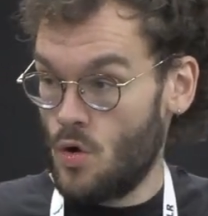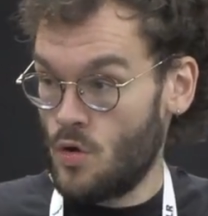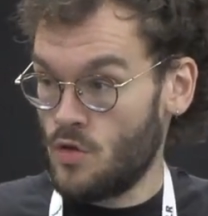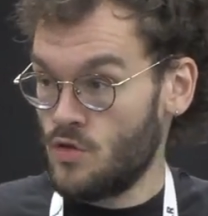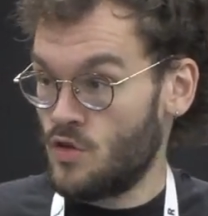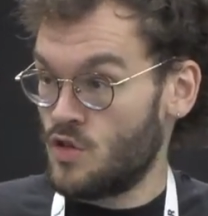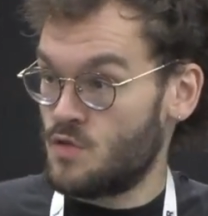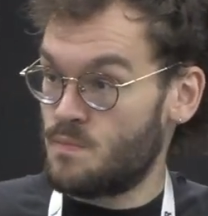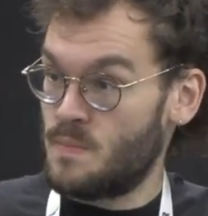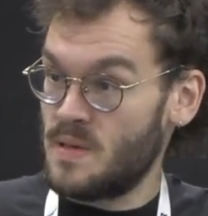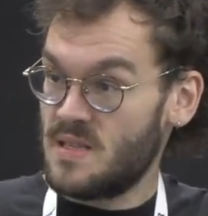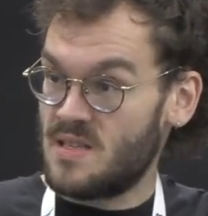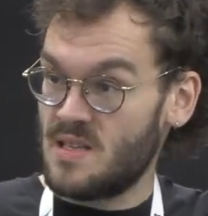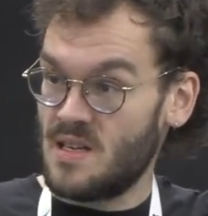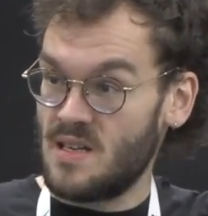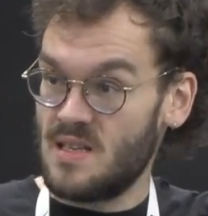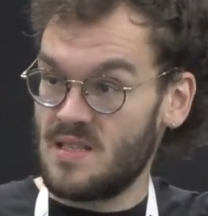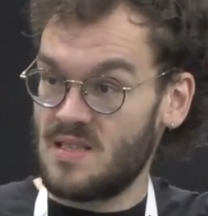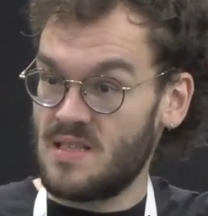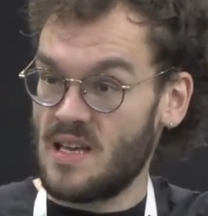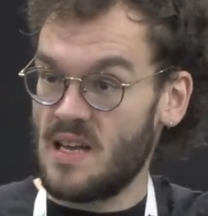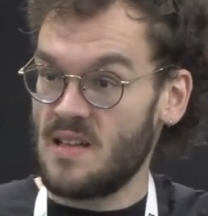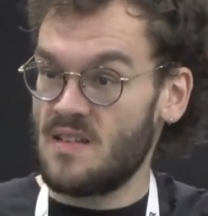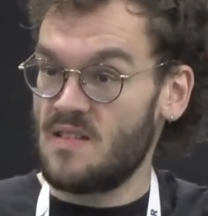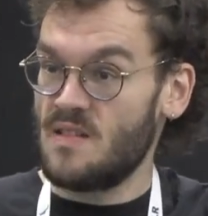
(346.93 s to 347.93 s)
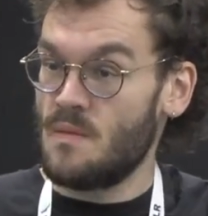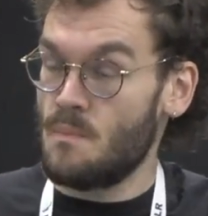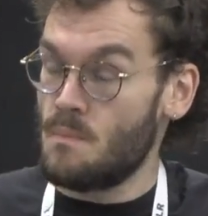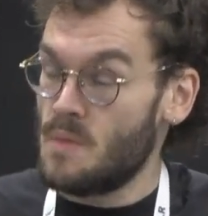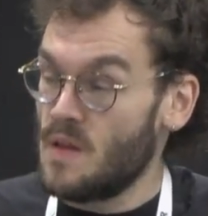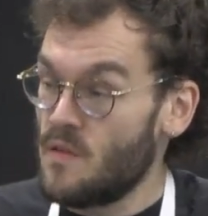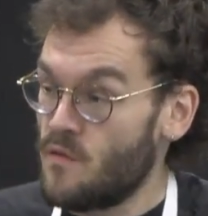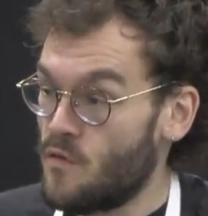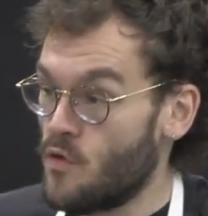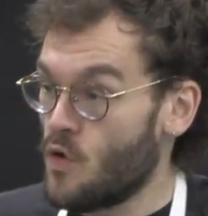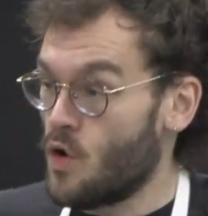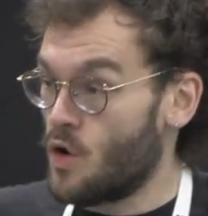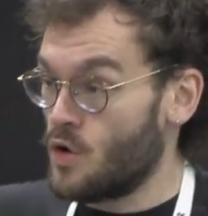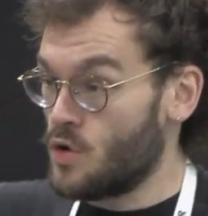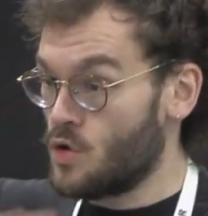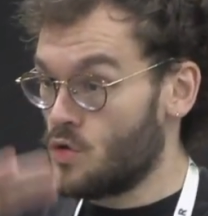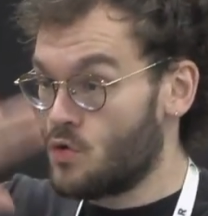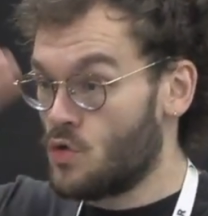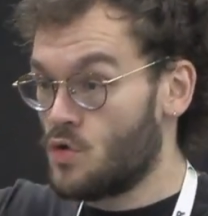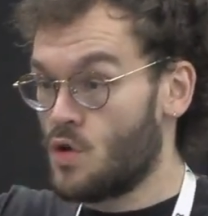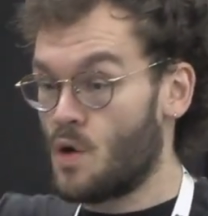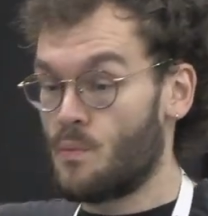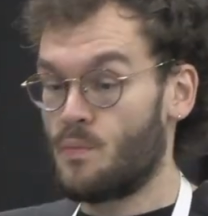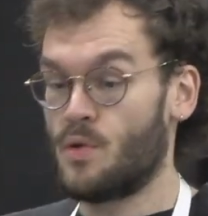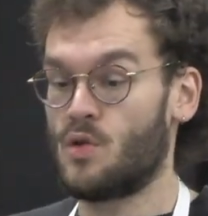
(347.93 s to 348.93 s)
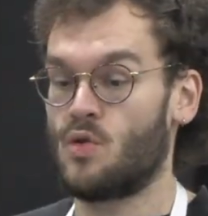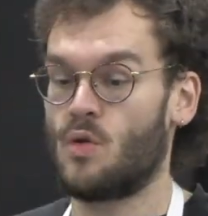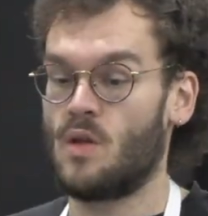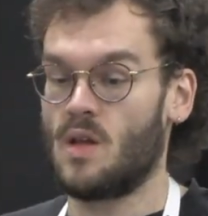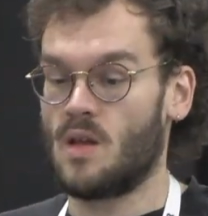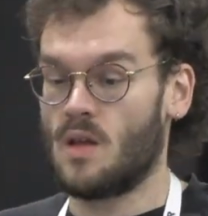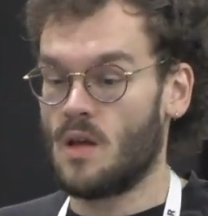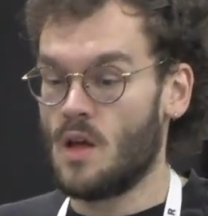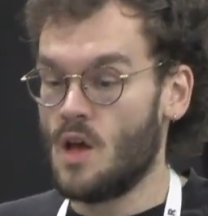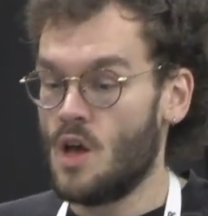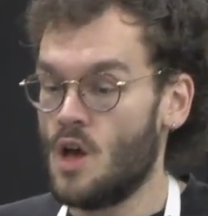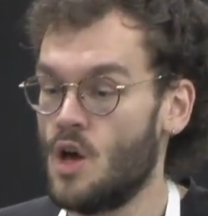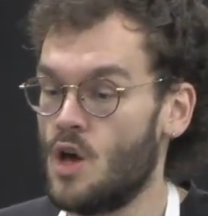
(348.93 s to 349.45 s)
the specialist set before you do your pre-training.